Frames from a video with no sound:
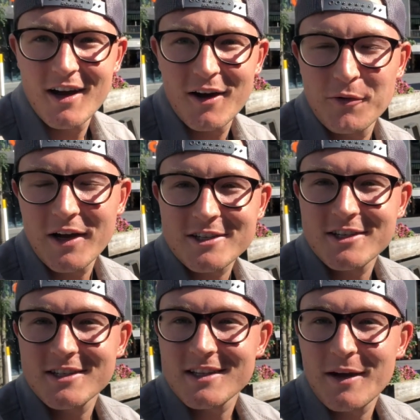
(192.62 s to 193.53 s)
We actually
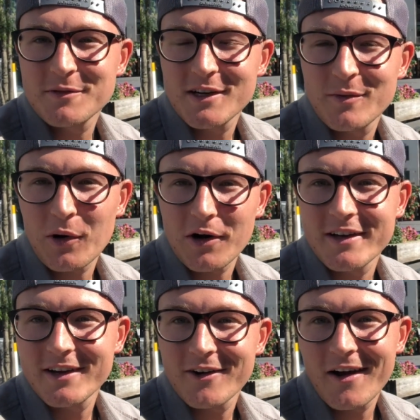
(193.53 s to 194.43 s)
slept in a
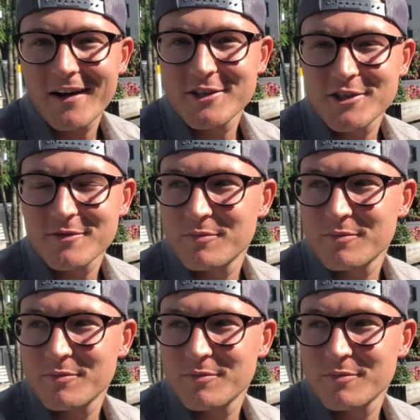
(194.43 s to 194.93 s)
parking garage,